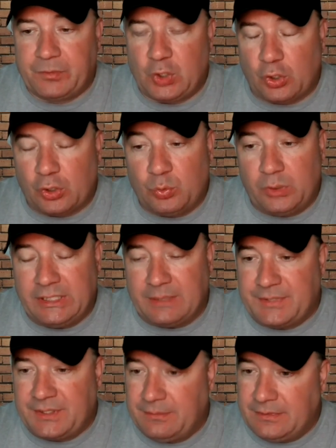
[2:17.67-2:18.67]
Court
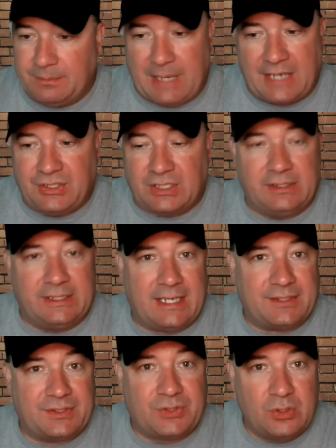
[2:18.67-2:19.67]
Williams magically
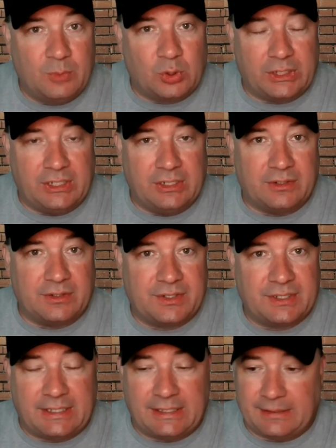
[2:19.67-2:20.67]
has two more
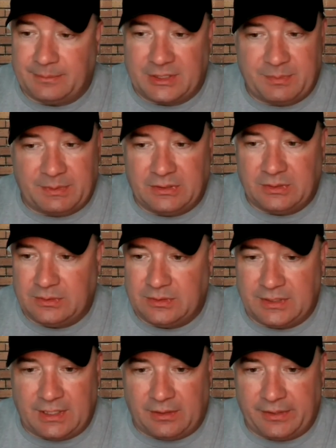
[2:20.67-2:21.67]
years. Must be due
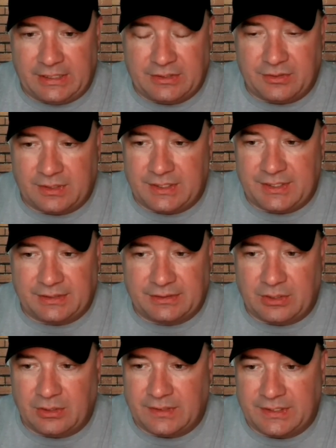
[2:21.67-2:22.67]
to all the injuries in
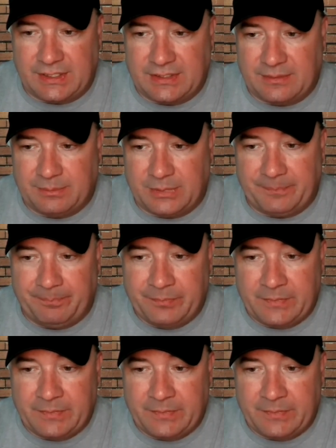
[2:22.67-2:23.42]
COVID season, but